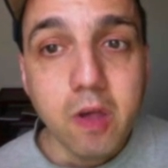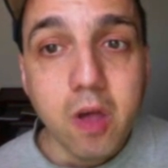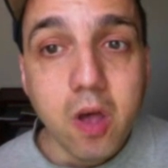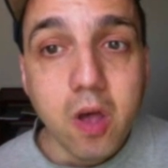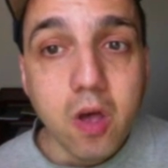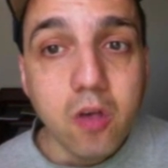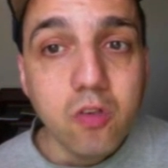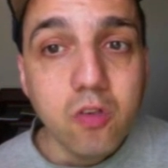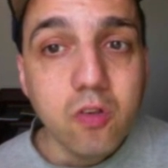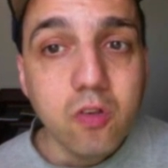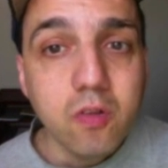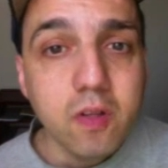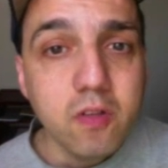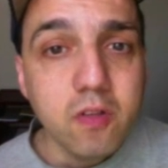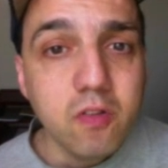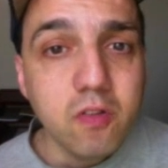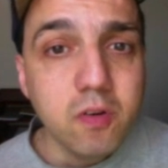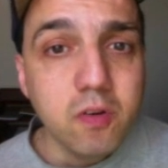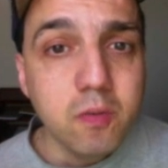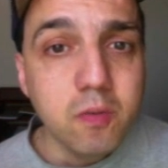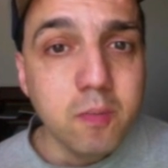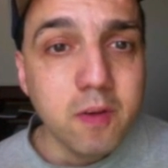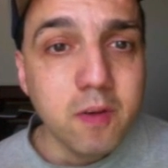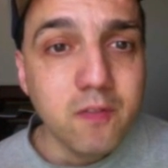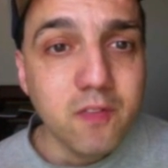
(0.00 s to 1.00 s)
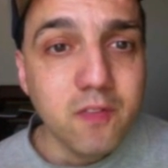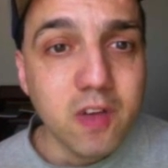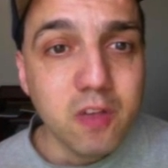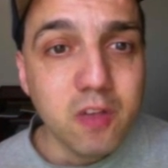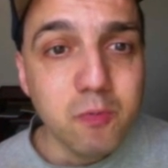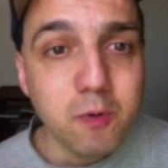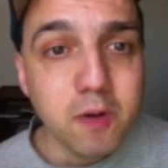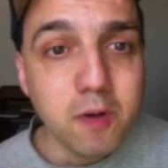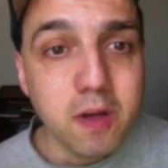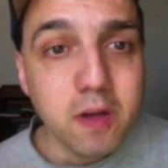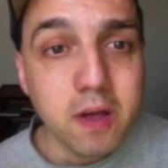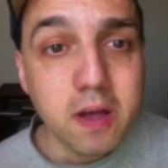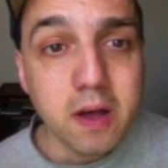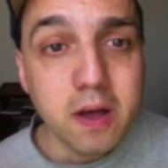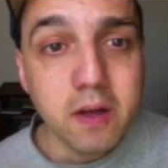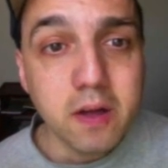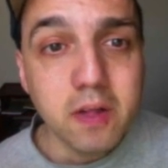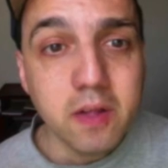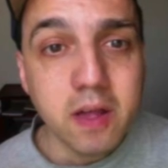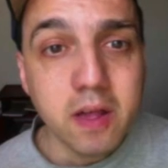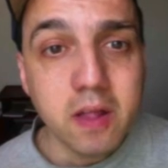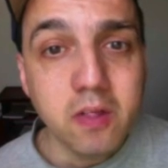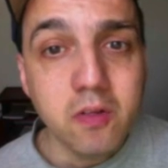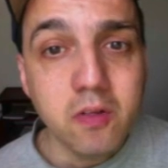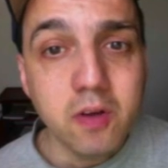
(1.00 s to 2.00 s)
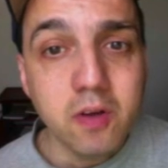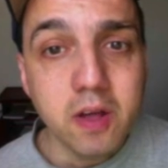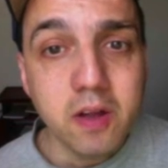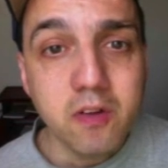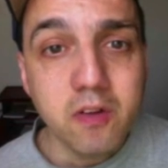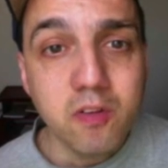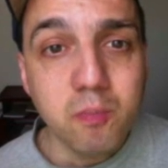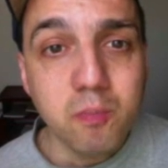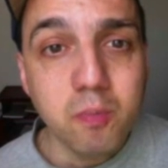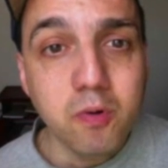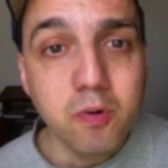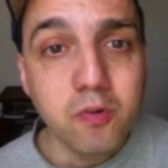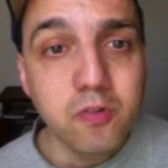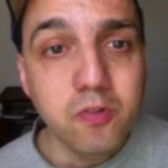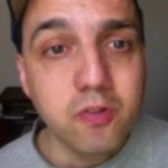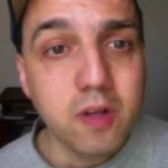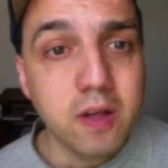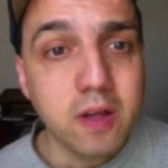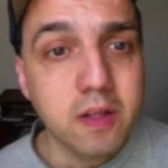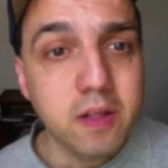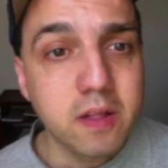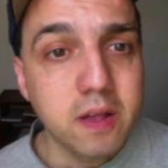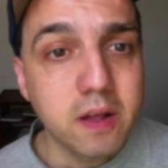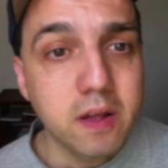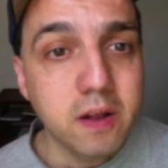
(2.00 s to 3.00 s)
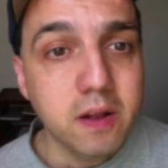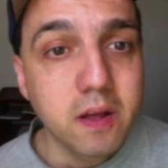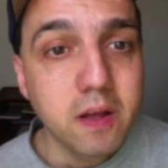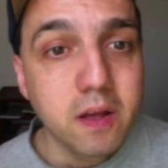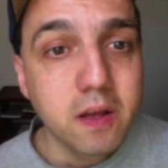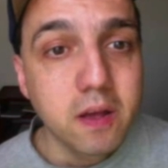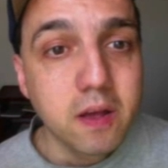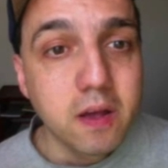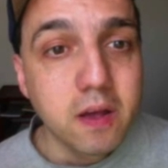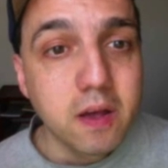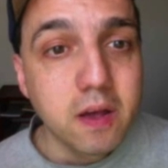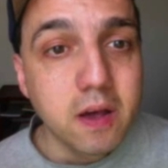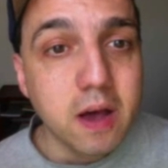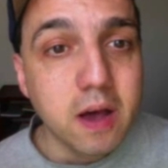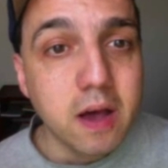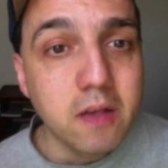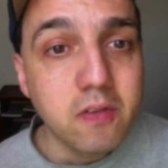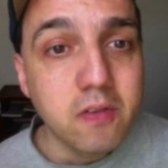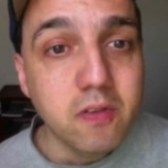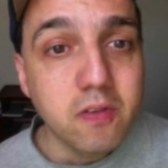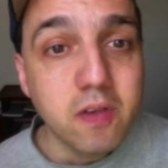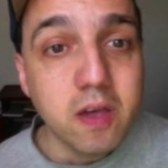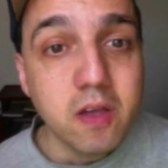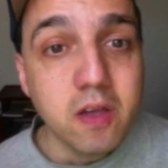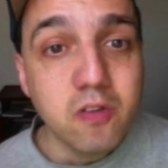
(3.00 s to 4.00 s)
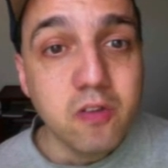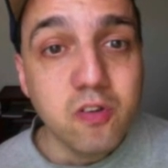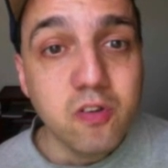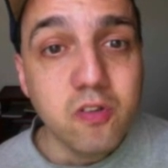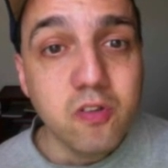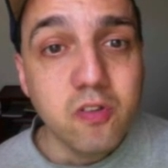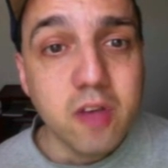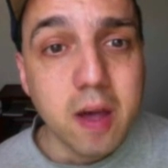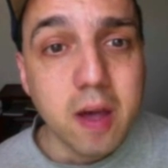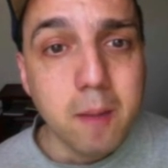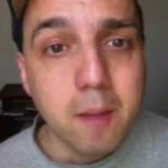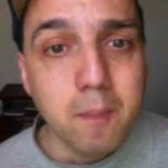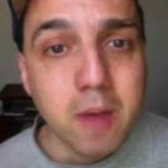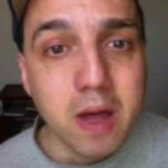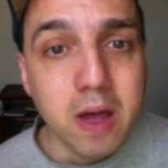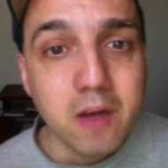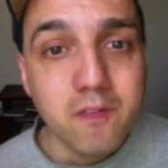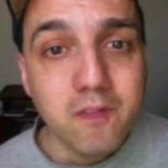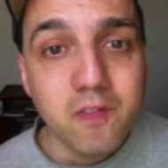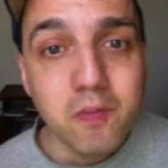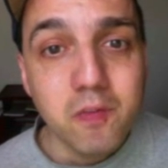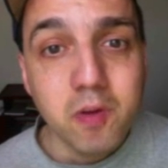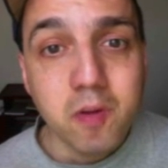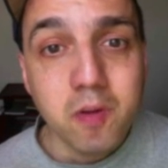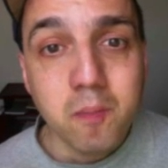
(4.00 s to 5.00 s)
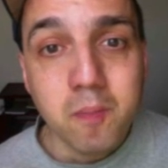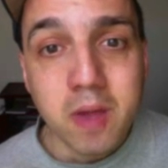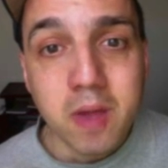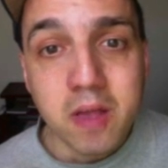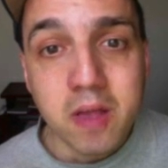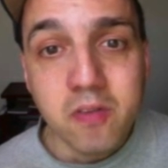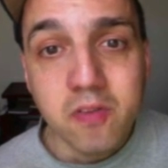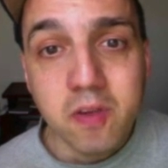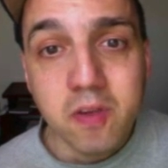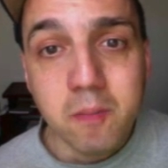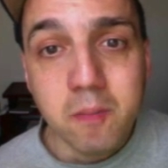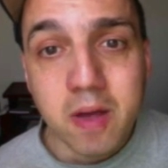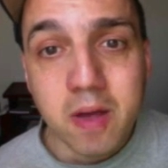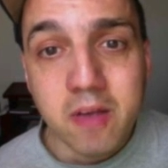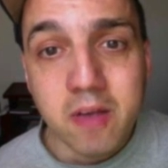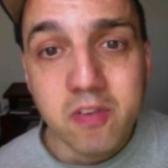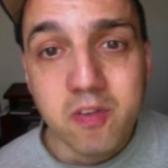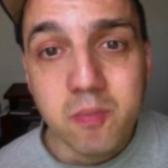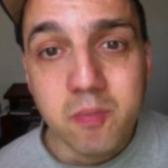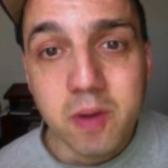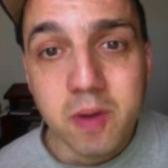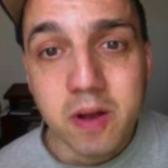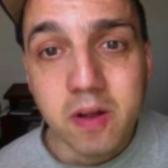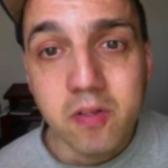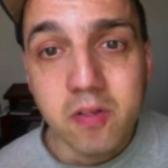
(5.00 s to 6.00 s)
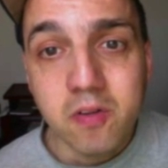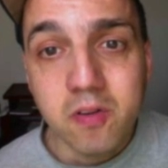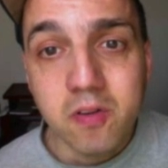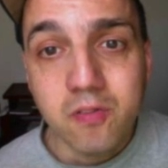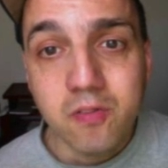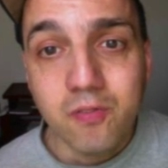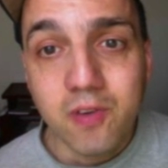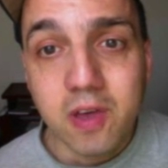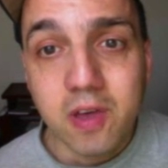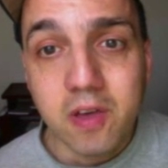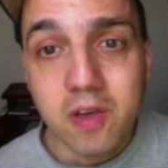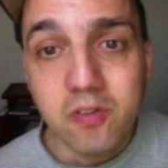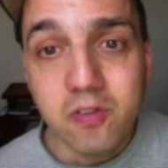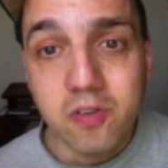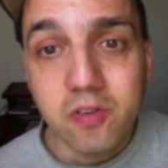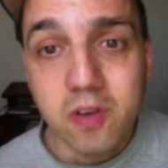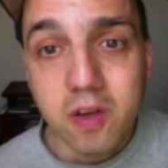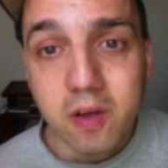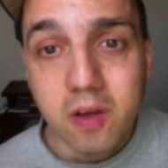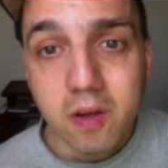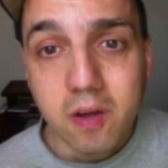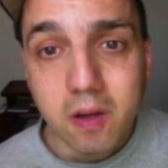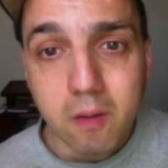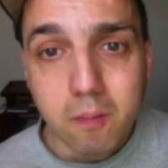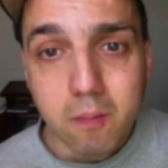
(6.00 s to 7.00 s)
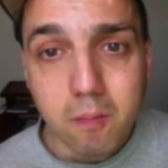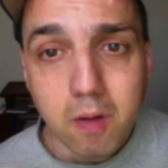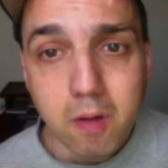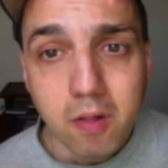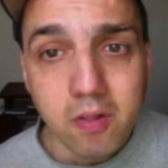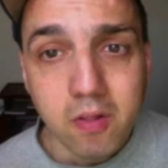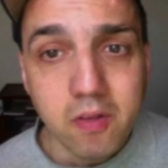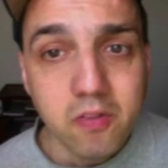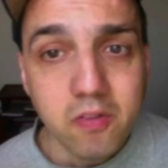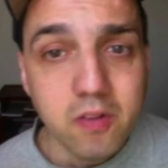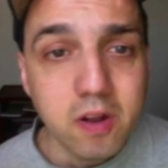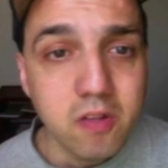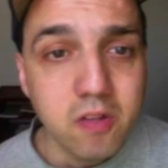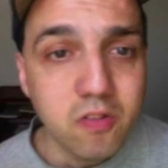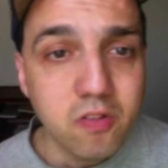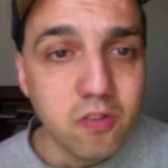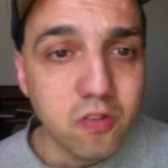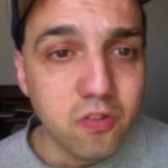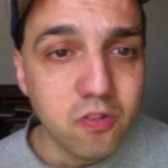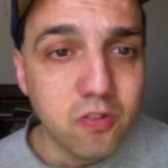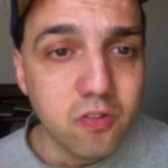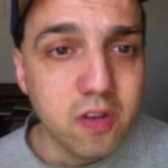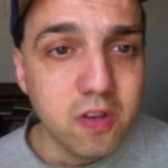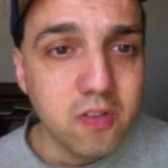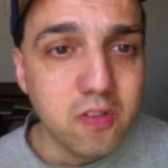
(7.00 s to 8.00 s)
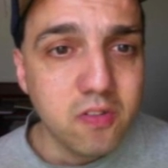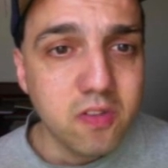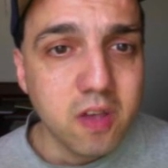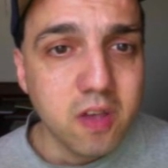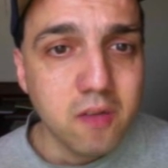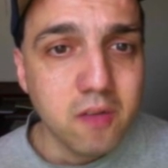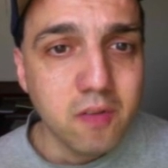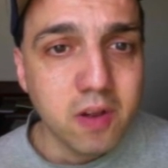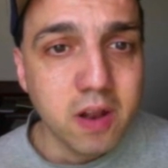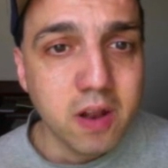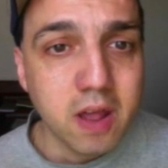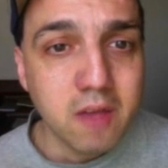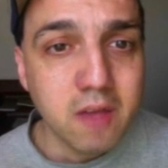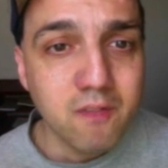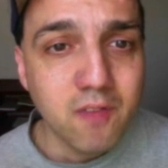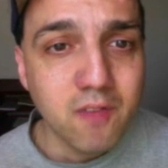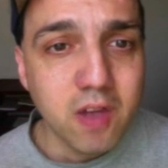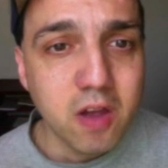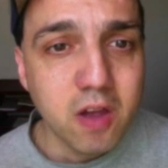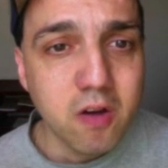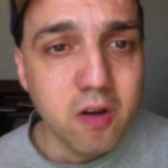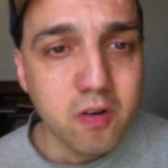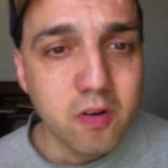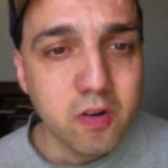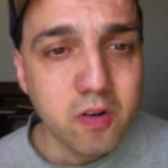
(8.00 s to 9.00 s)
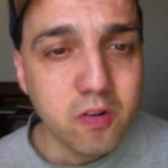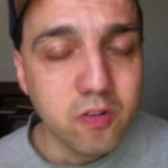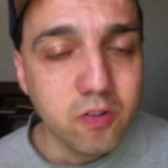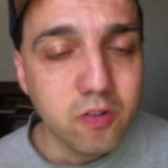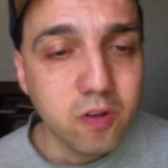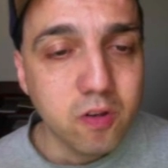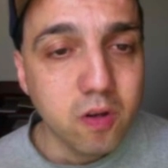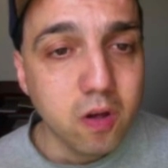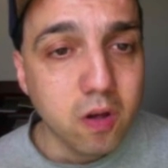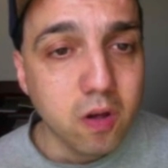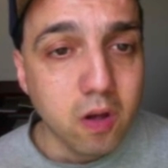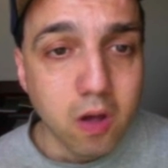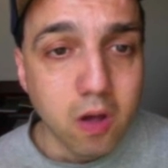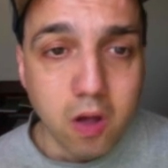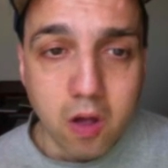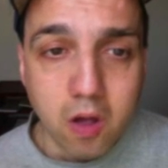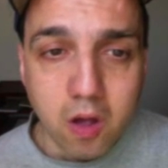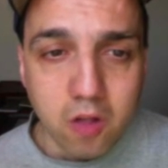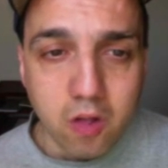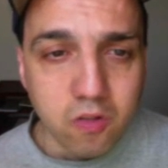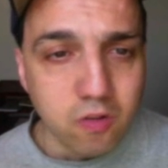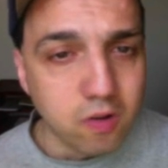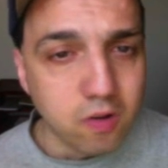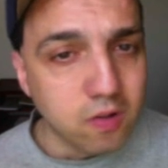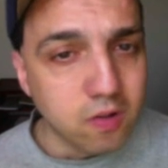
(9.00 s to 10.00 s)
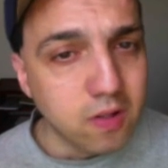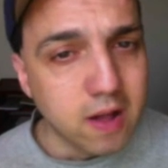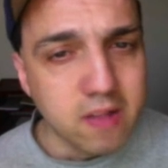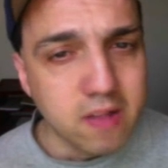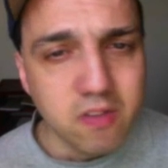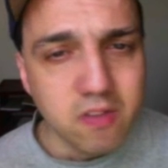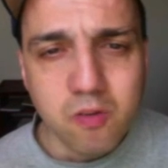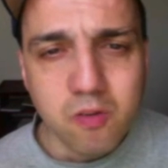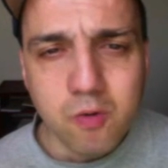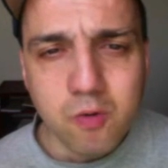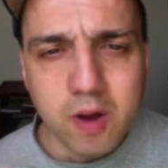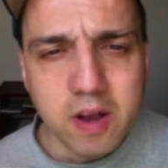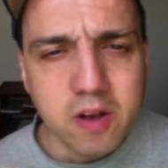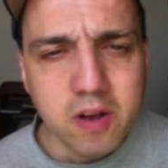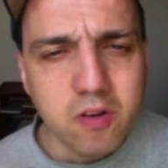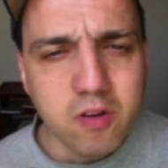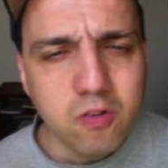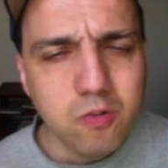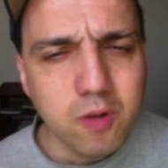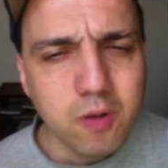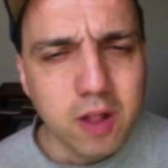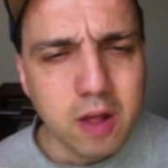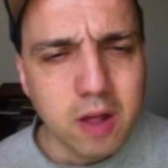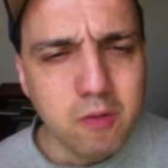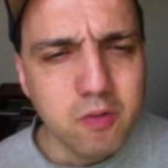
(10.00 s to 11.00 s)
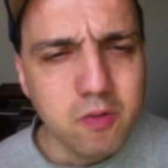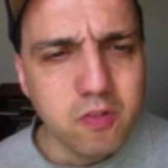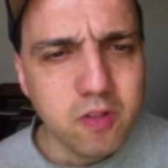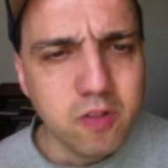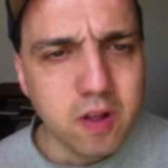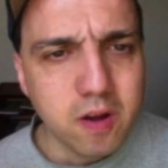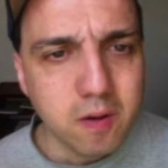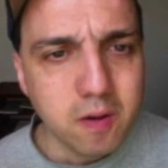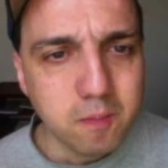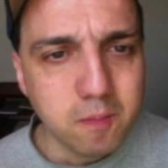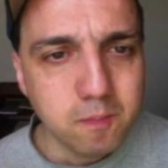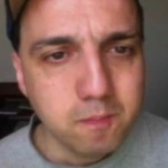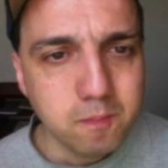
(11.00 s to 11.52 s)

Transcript: So let's go to my Facebook account and look at this post I did. I say, just got back from an amazing mastermind in Las Vegas, listening to 6, 7, and 8 figure earners. Took lots of great notes while I was there.